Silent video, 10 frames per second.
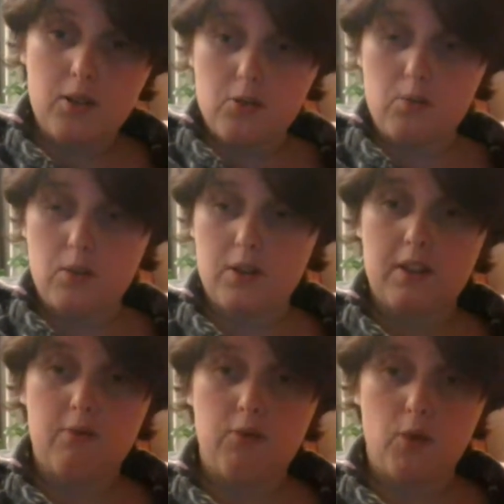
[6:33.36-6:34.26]
Those
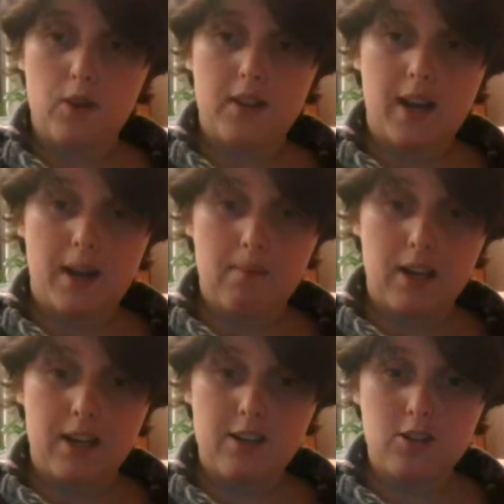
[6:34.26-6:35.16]
were the four that I
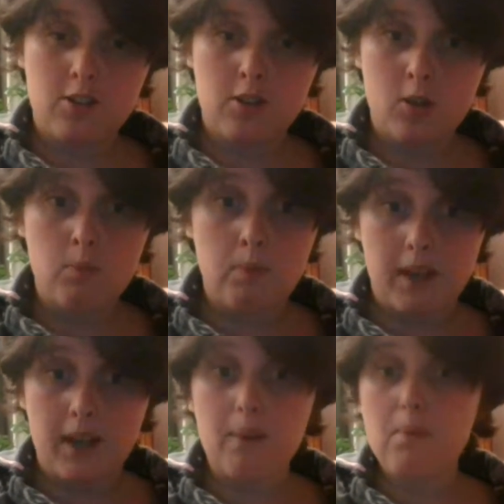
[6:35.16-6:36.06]
managed to
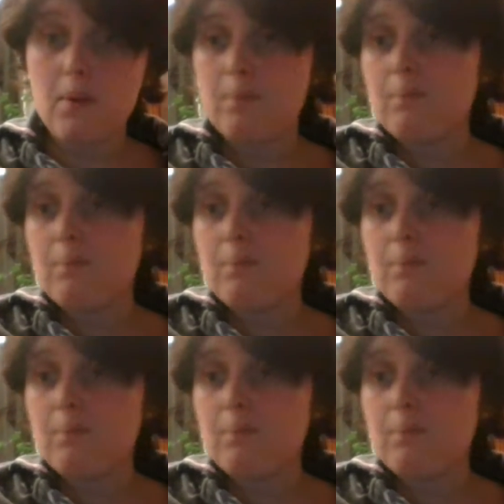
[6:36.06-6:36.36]
pick up.